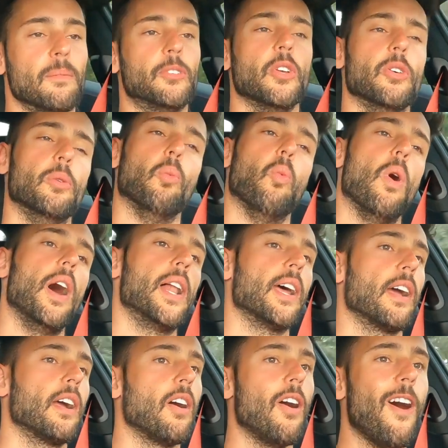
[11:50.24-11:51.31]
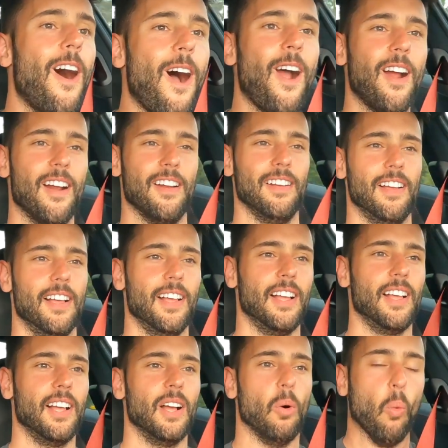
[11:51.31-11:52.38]
Dude, what a car.
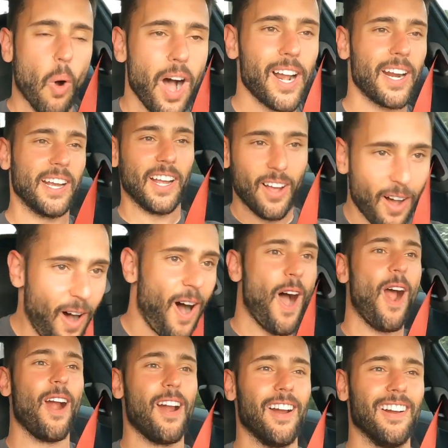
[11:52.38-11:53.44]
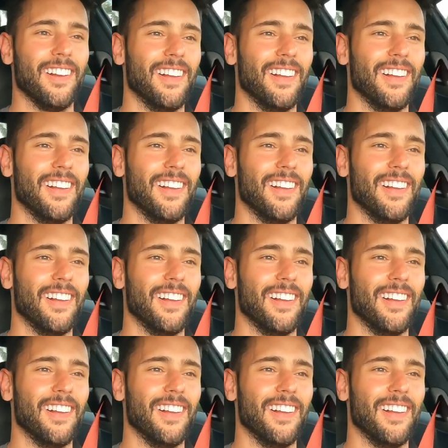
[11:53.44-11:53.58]
What a car.